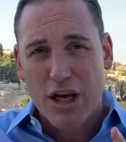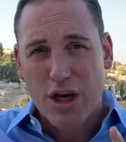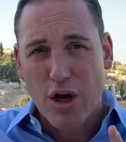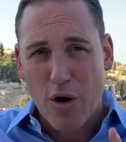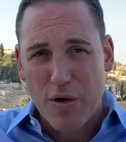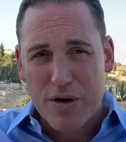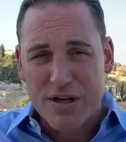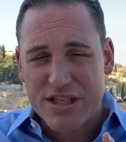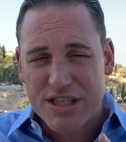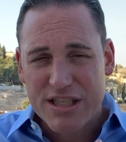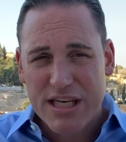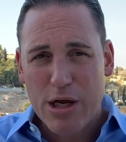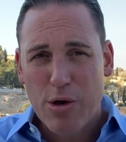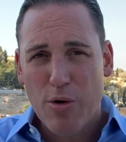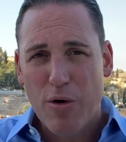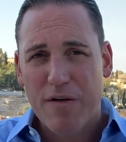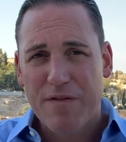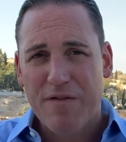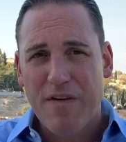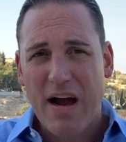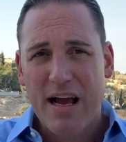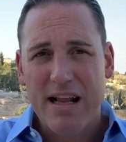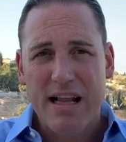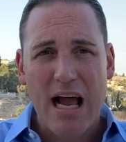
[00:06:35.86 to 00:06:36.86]
Go to
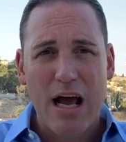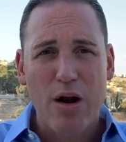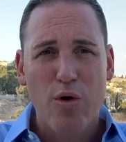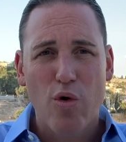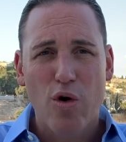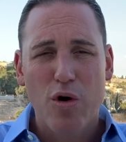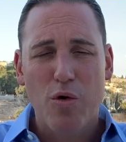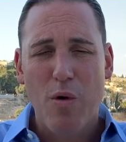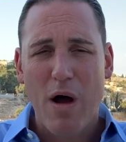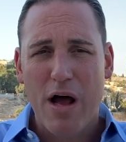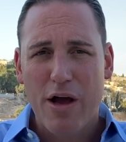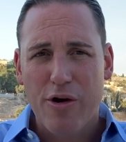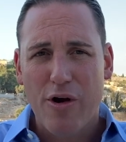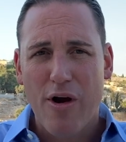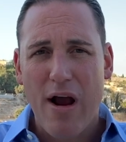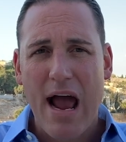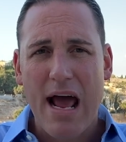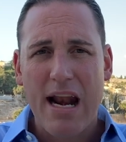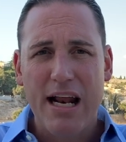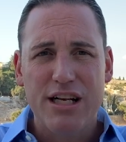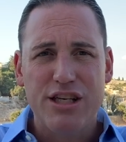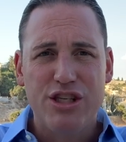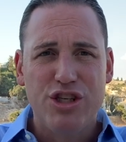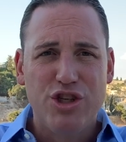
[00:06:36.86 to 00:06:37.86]
CUFI.org while you're
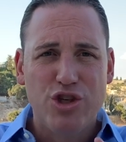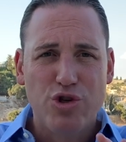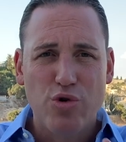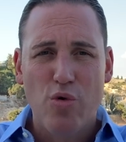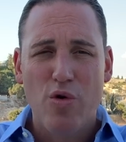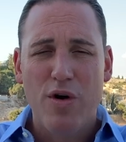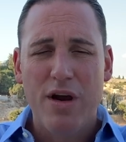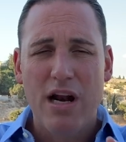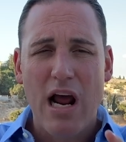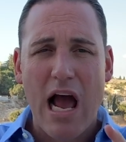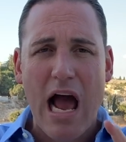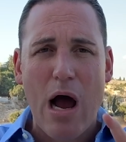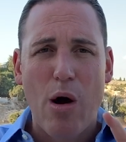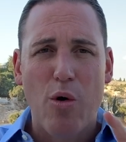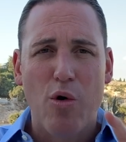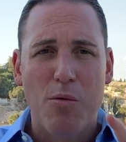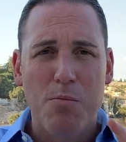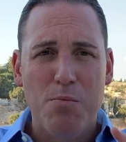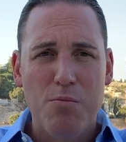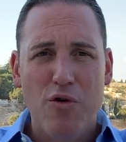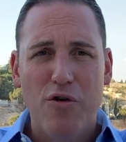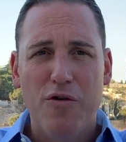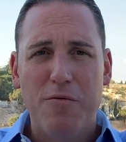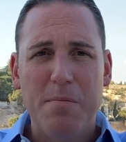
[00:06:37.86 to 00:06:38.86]
at it. Join our
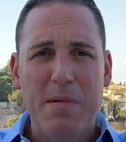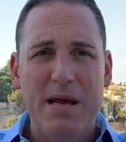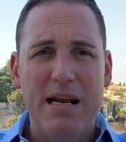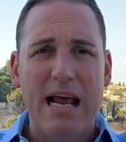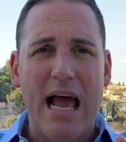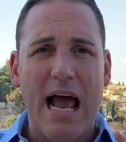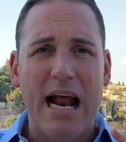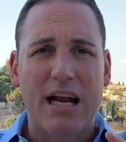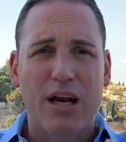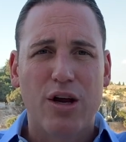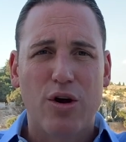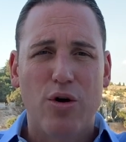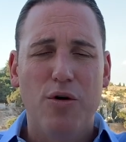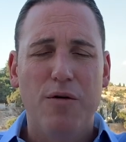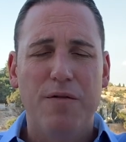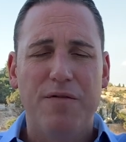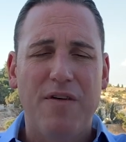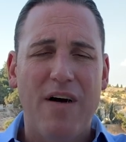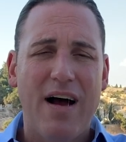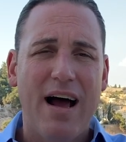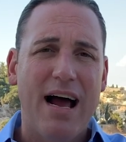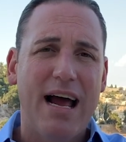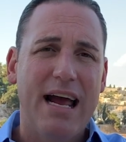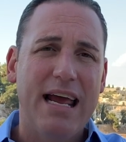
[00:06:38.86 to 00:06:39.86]
movement at
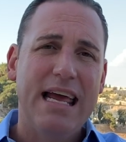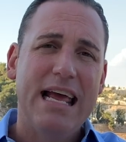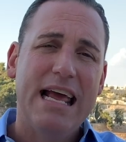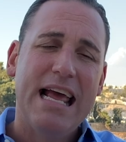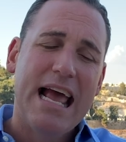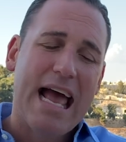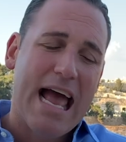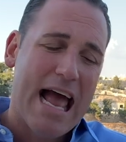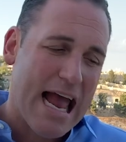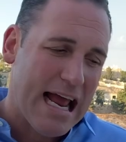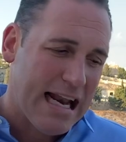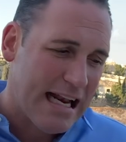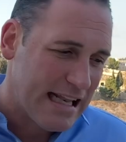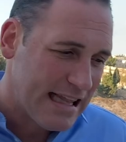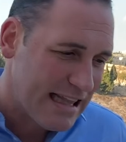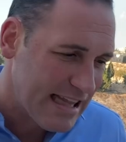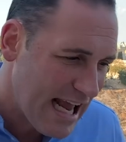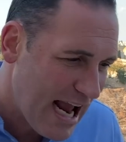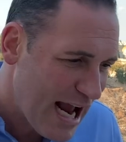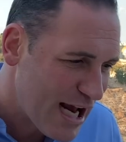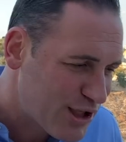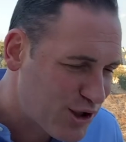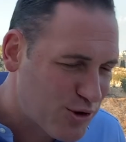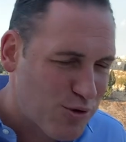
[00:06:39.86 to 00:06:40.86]
cufi. And
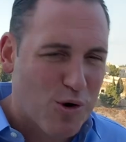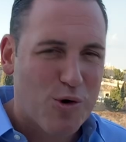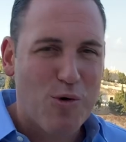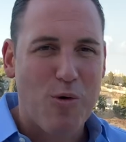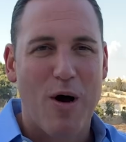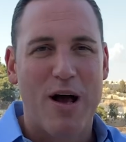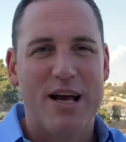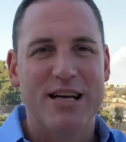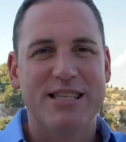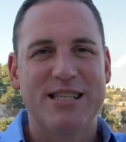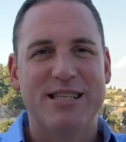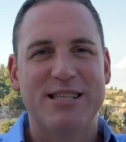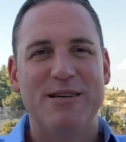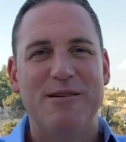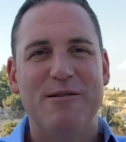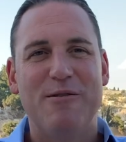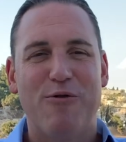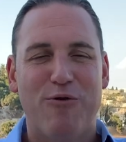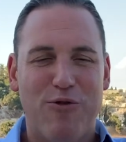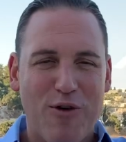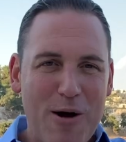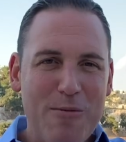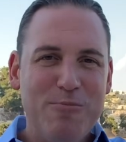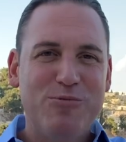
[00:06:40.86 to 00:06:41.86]
last request
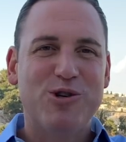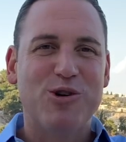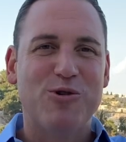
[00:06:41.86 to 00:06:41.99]
from